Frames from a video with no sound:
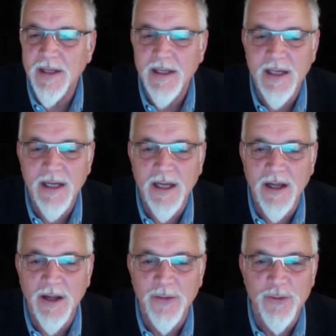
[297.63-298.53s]
getting a
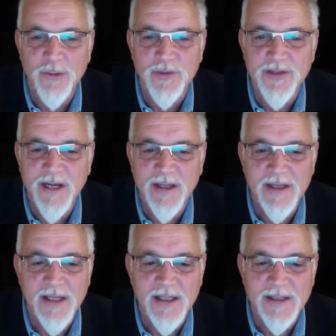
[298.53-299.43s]
lot of room static
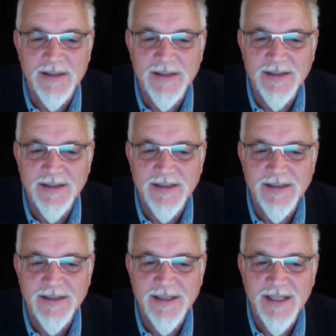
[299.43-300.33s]
there.
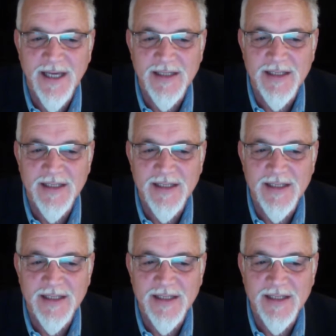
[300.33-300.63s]
Yeah.